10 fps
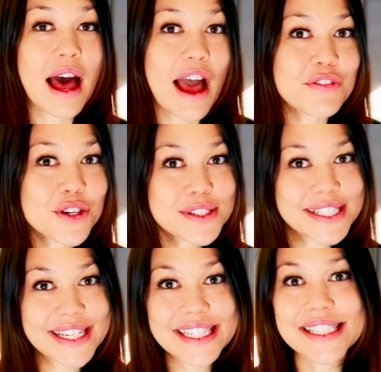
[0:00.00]
I've known
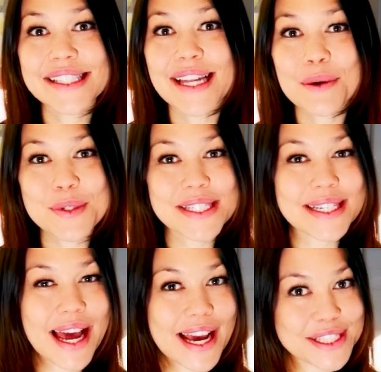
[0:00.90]
Sunny since I was
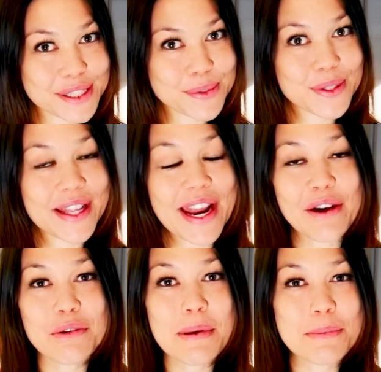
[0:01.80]
in high school, and I
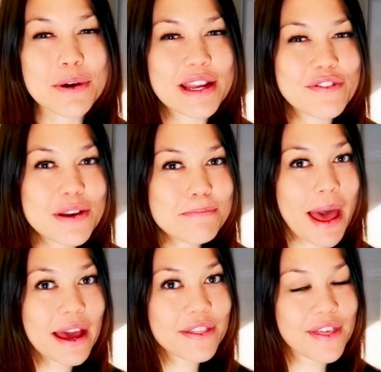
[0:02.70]
remember even
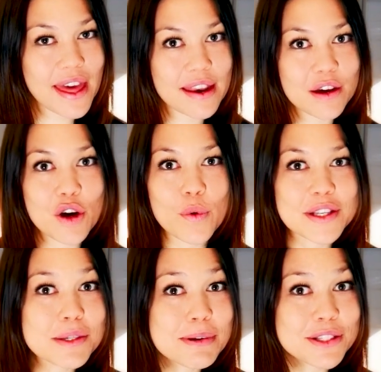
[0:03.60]
back then going
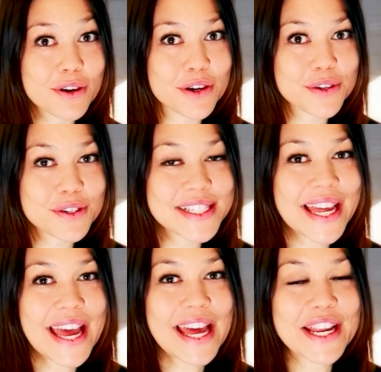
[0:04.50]
to McDonald's
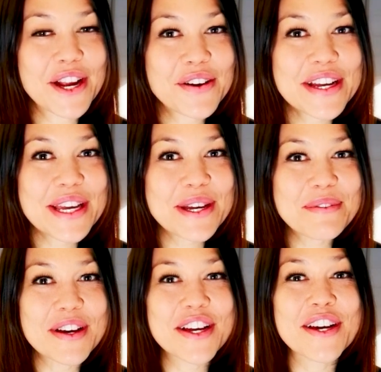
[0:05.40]
and hearing
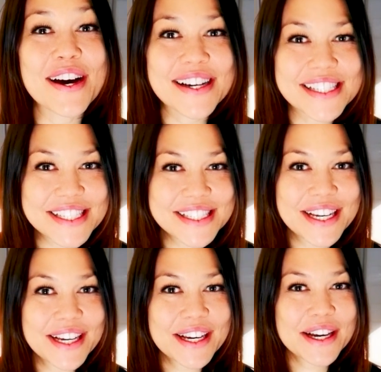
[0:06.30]
him gush
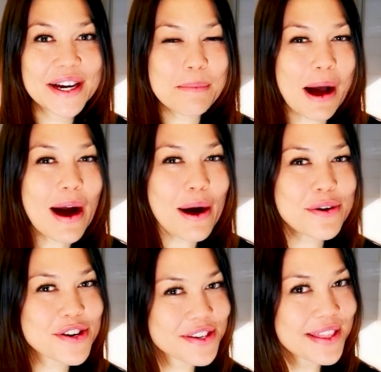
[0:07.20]
about how
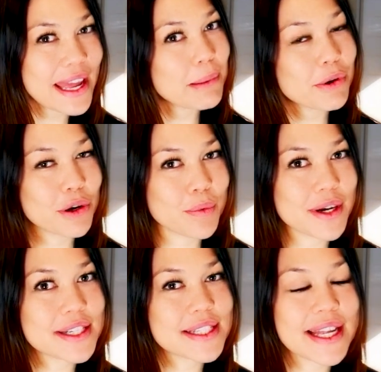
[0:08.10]
good the hamburger
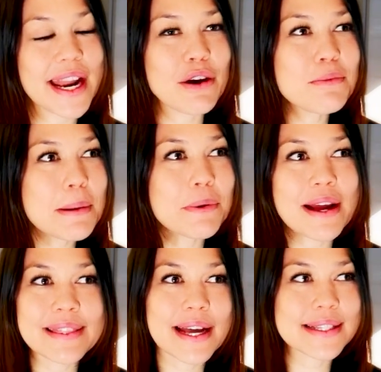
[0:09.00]
was. And I remember
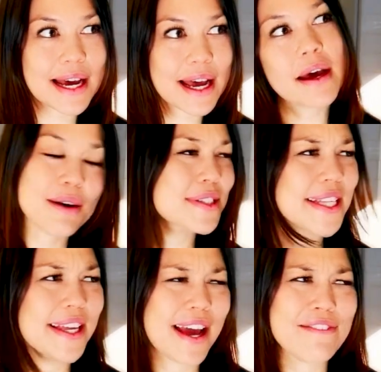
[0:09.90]
at that time, I was
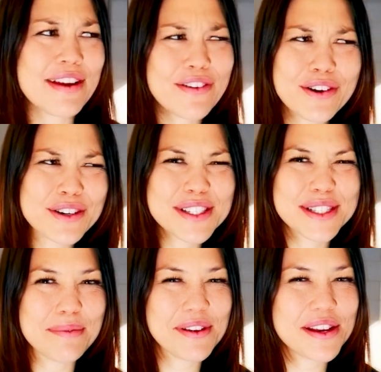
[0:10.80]
thinking, I've never heard
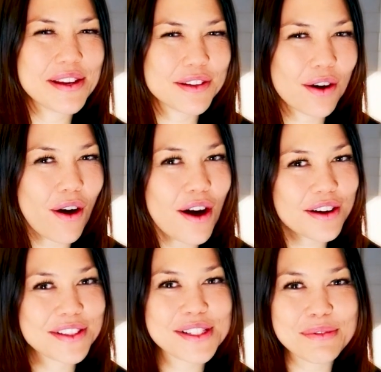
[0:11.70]
somebody
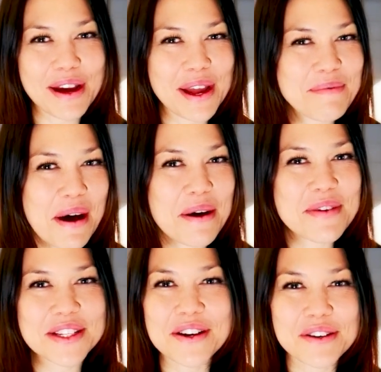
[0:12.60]
talk this way about a
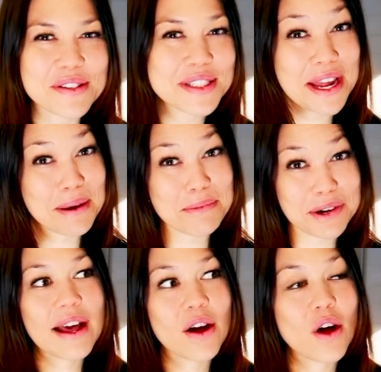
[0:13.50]
McDonald's
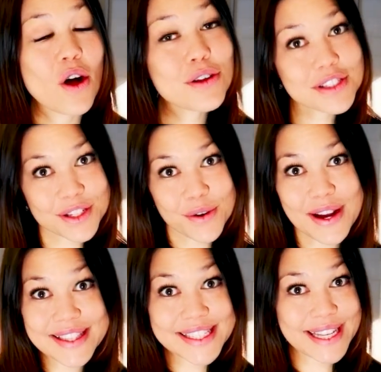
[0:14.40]
hamburger. Also,
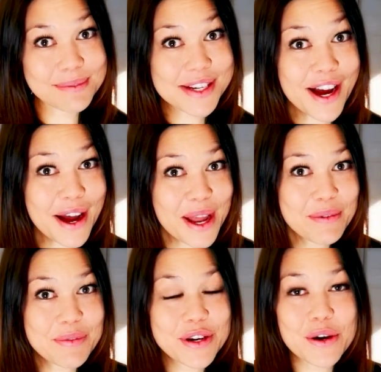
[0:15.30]
at the same time,
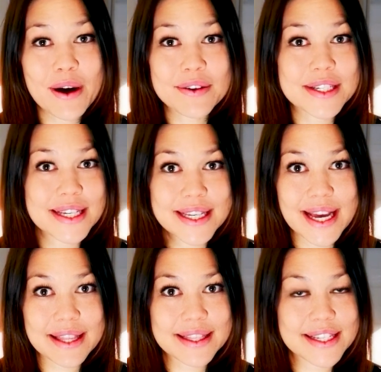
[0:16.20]
we would go out to eat
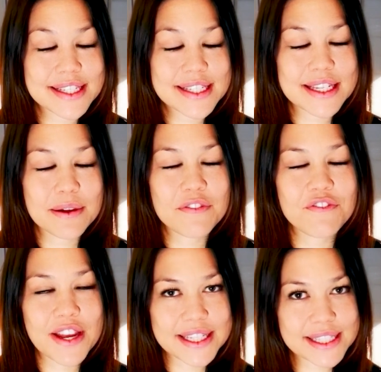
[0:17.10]
at these
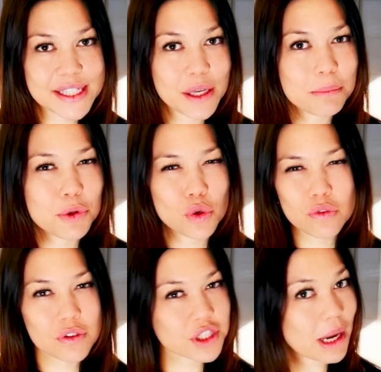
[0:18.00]
fancy,
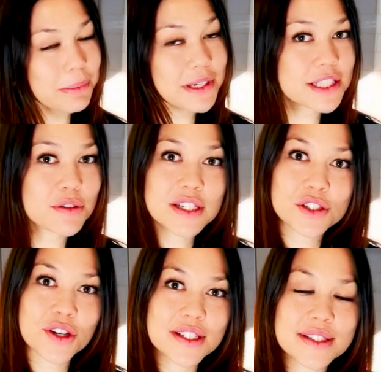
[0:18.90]
beautiful Japanese
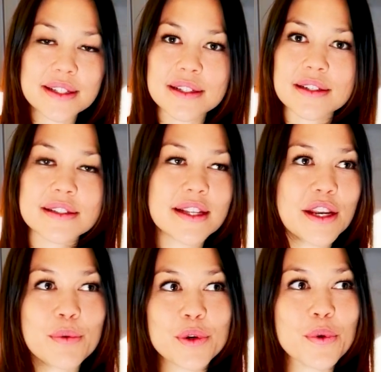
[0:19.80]
restaurants, and
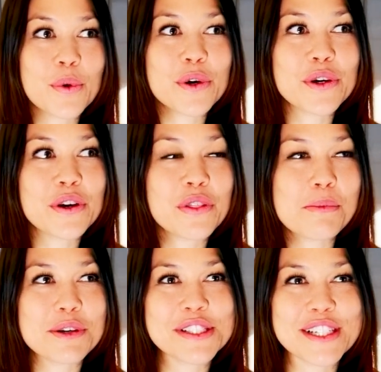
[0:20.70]
Sunny would order the
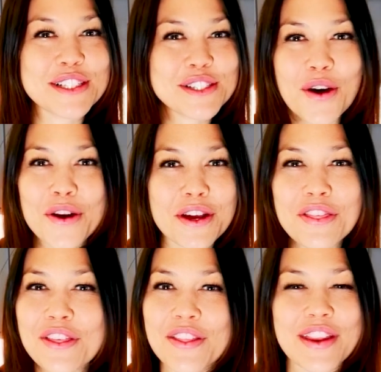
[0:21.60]
most exotic
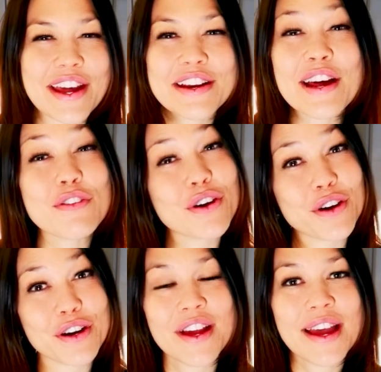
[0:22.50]
thing that I'd never
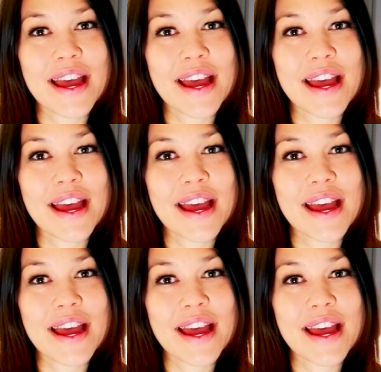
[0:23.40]
heard of